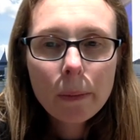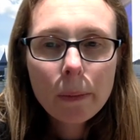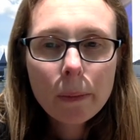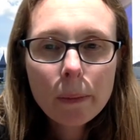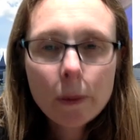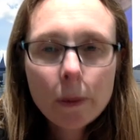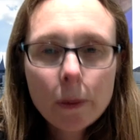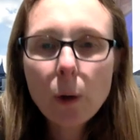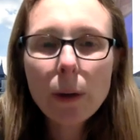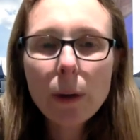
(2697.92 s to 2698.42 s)

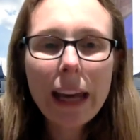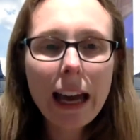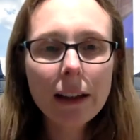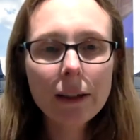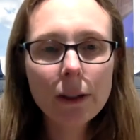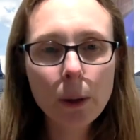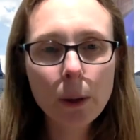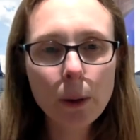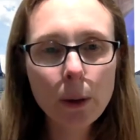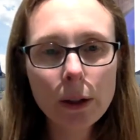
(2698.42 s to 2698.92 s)
So yeah,
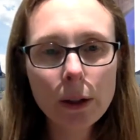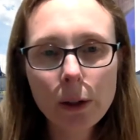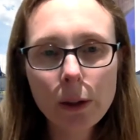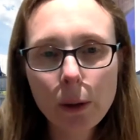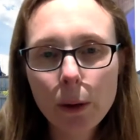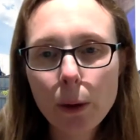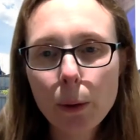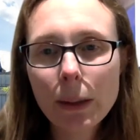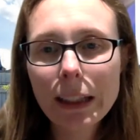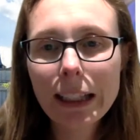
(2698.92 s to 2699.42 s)
so
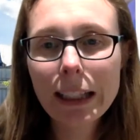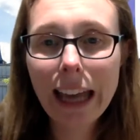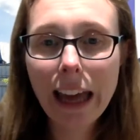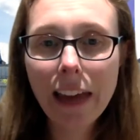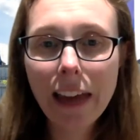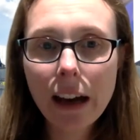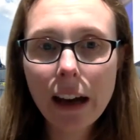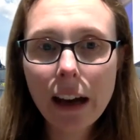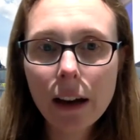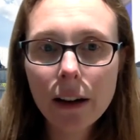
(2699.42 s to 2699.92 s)
you would get
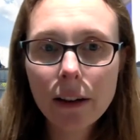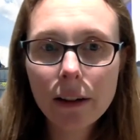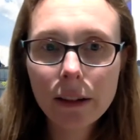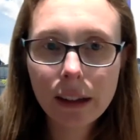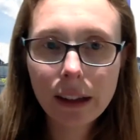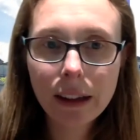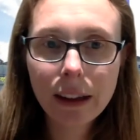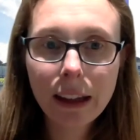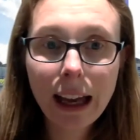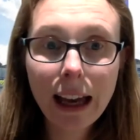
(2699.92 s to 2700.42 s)
that
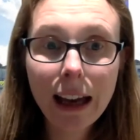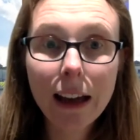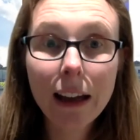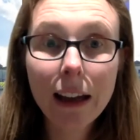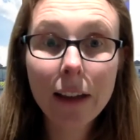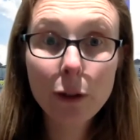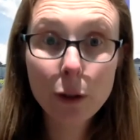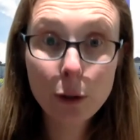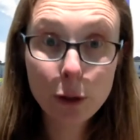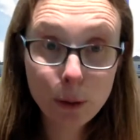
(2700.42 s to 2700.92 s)

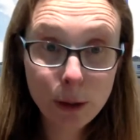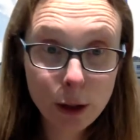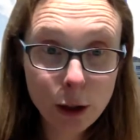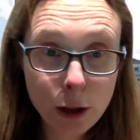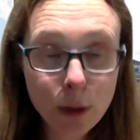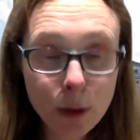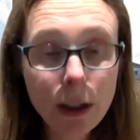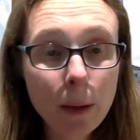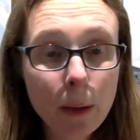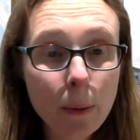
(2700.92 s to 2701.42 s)
if you do the
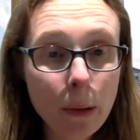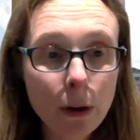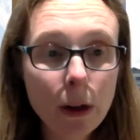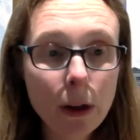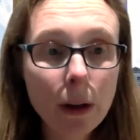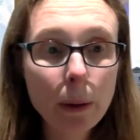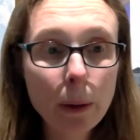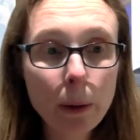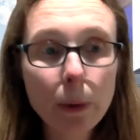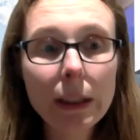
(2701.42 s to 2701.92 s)
2-year
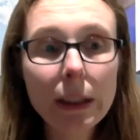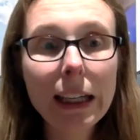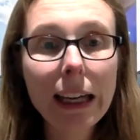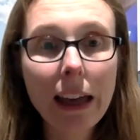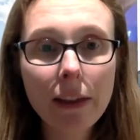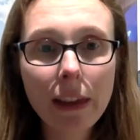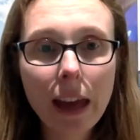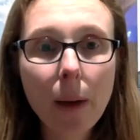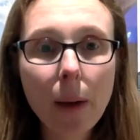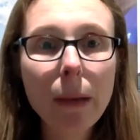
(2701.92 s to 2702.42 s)
program, you would
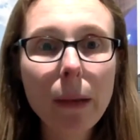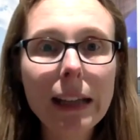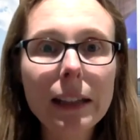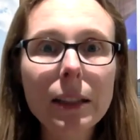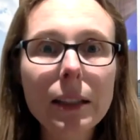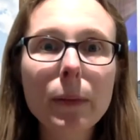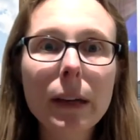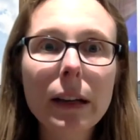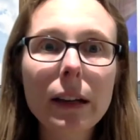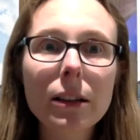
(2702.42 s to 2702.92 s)
get that
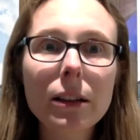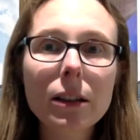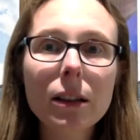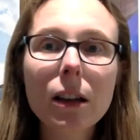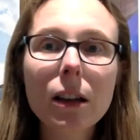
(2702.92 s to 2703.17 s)
placement